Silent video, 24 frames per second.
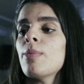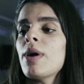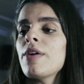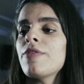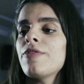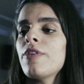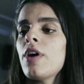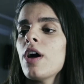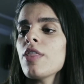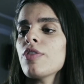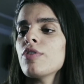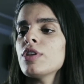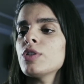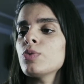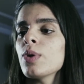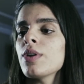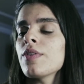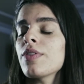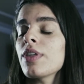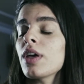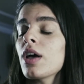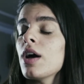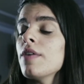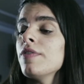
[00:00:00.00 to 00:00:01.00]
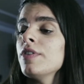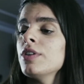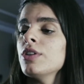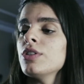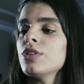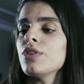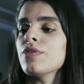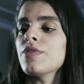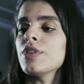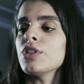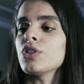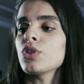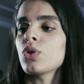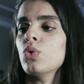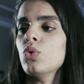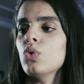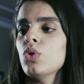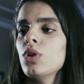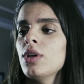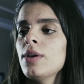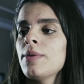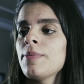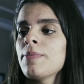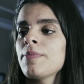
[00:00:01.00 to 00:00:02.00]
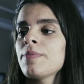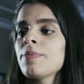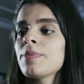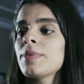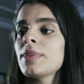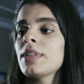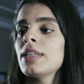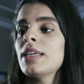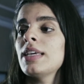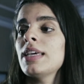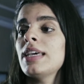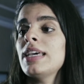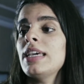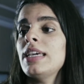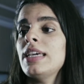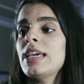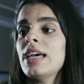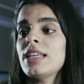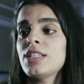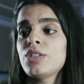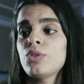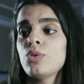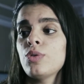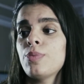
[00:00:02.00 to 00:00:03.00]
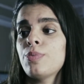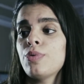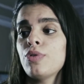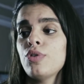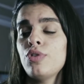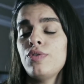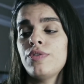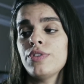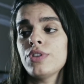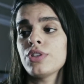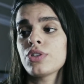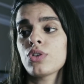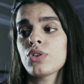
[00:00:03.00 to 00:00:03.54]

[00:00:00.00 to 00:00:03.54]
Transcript: my father is one of the governors of the school. He has to approve the